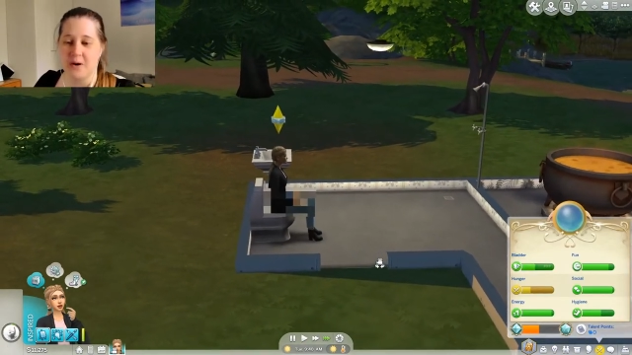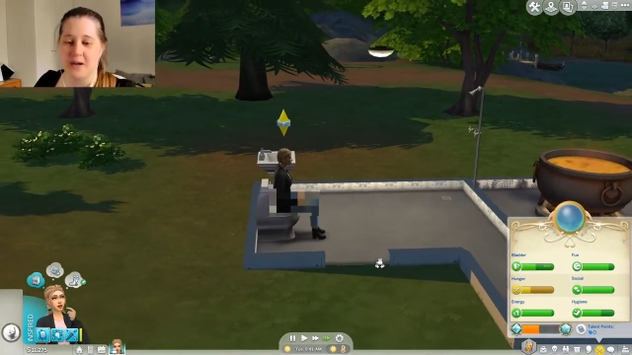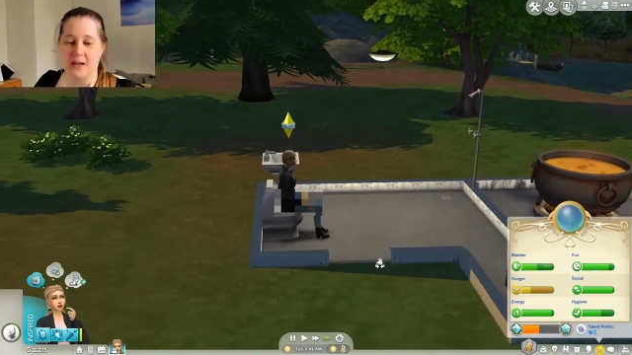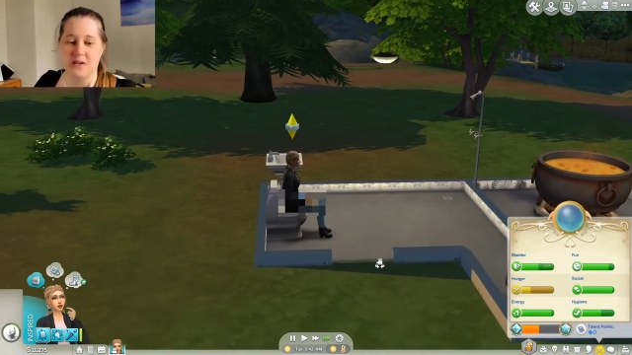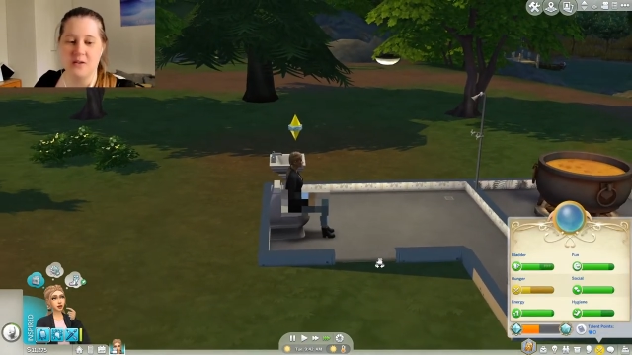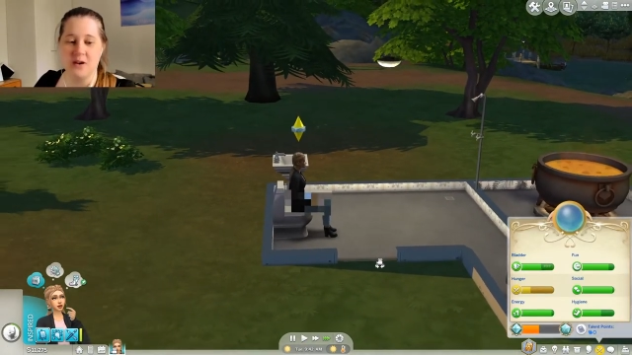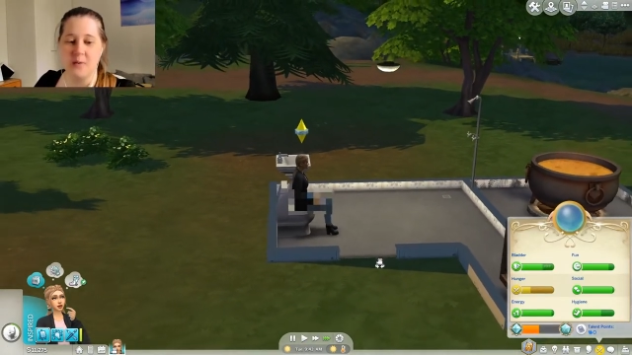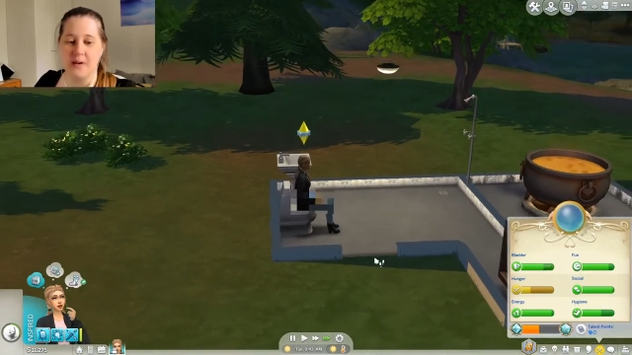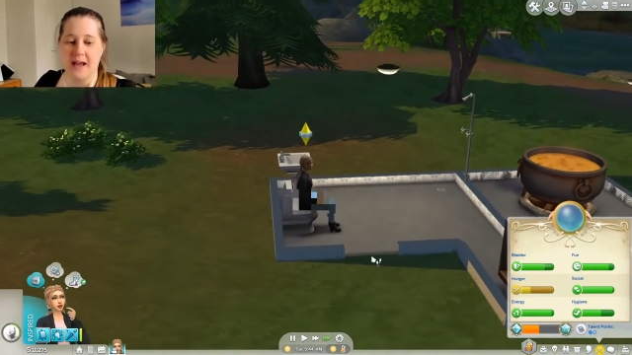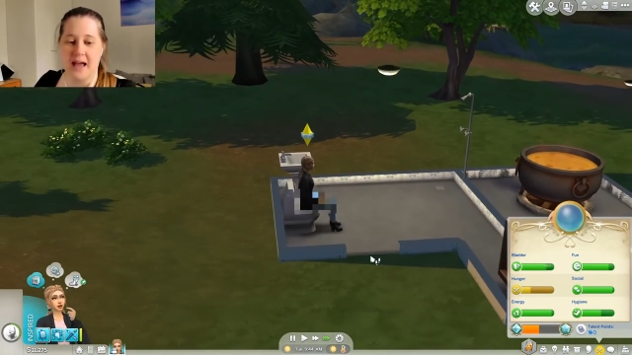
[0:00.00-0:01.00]
Okay, you
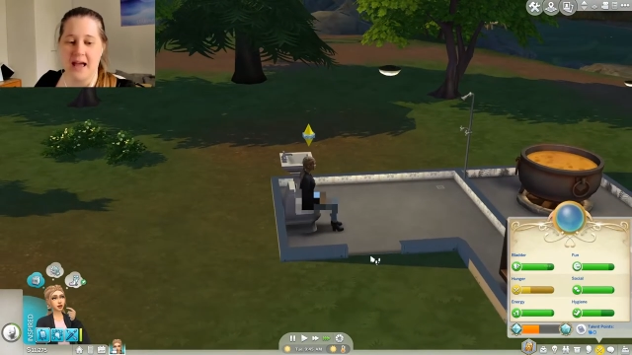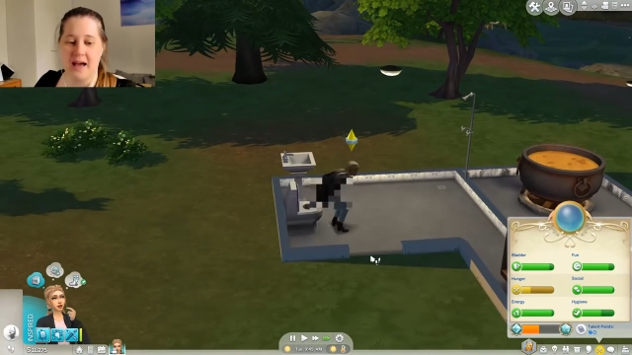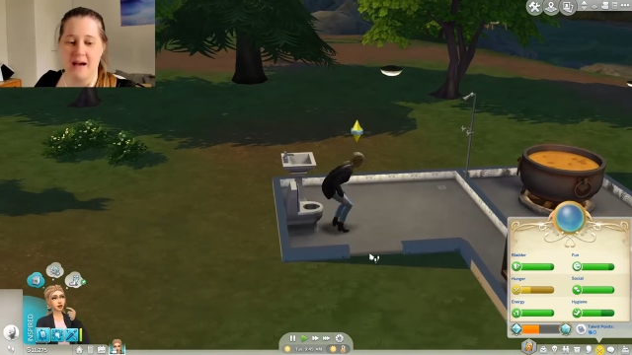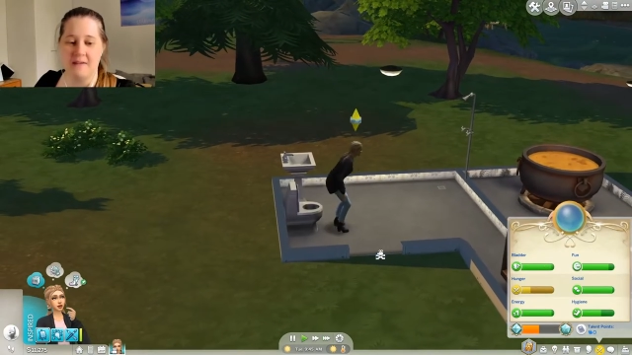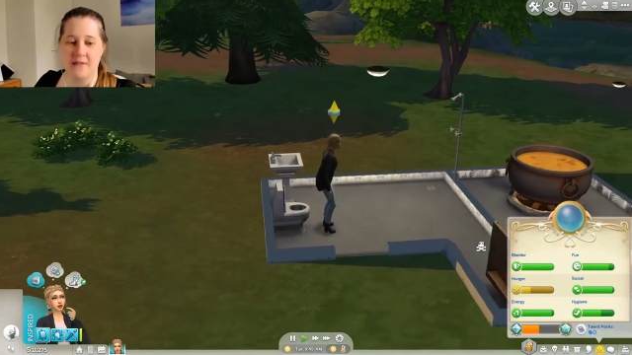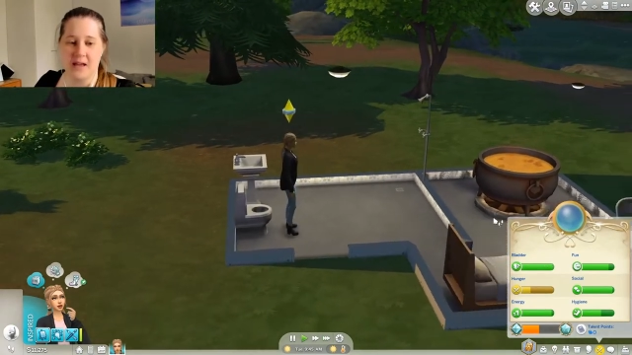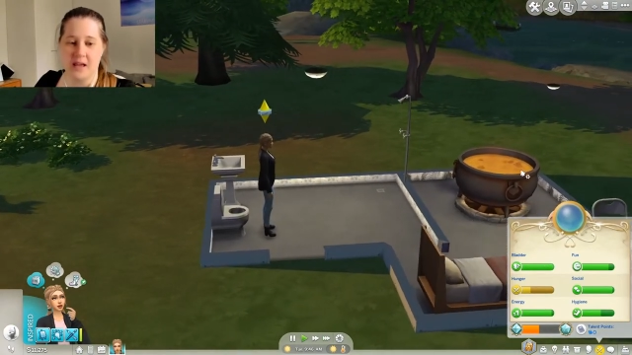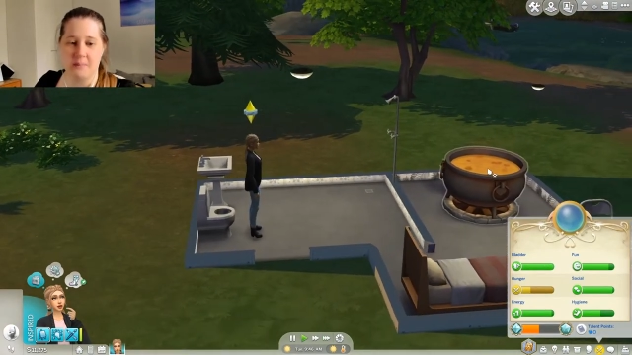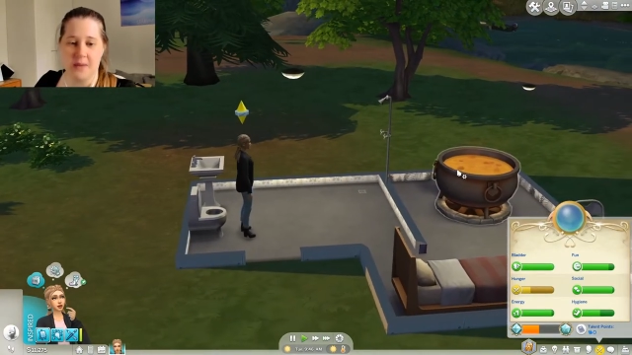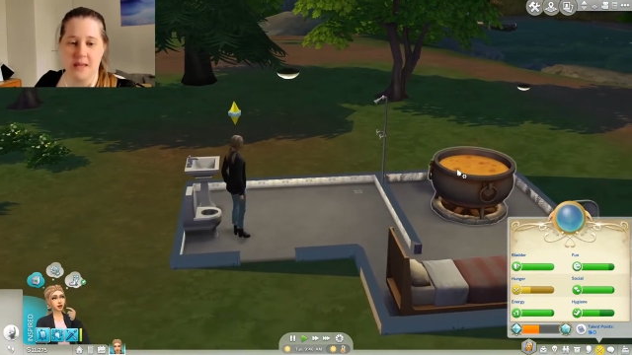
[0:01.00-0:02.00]
go and have
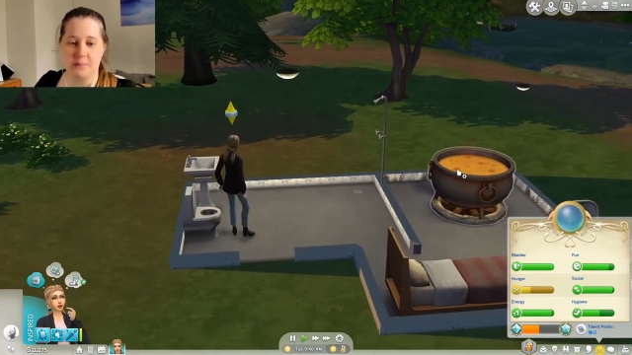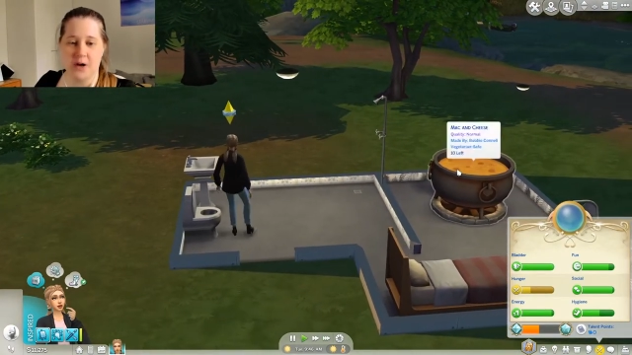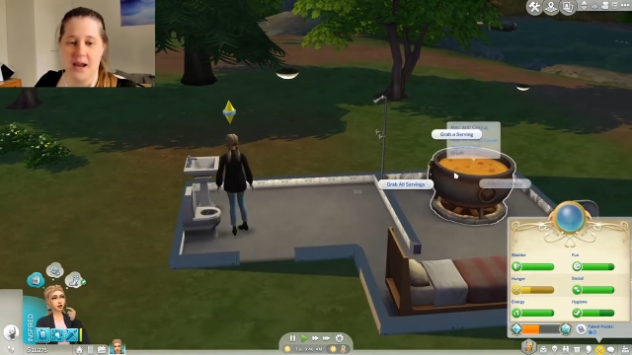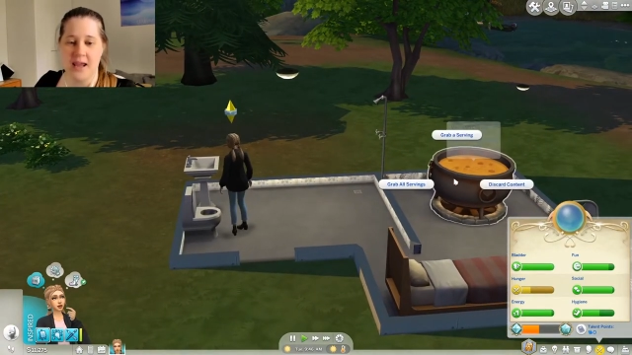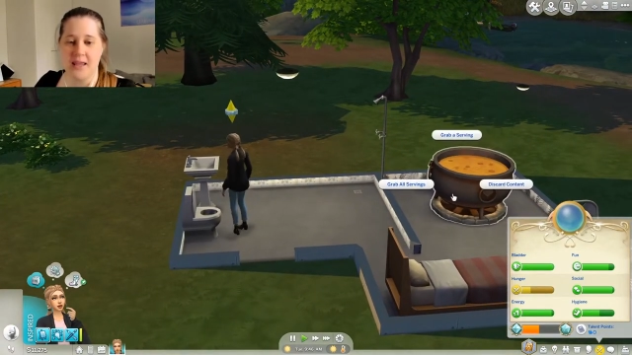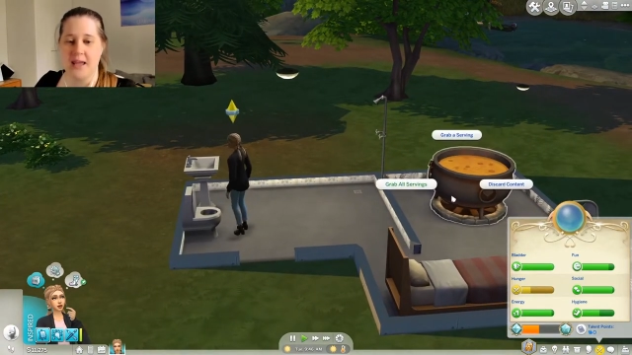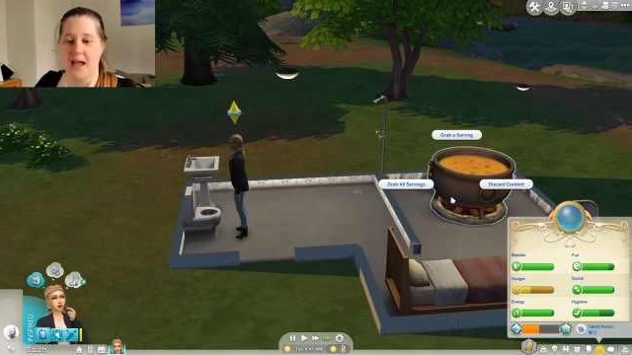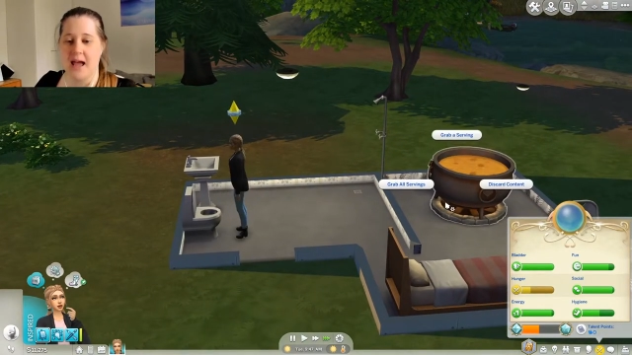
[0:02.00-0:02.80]
a pee break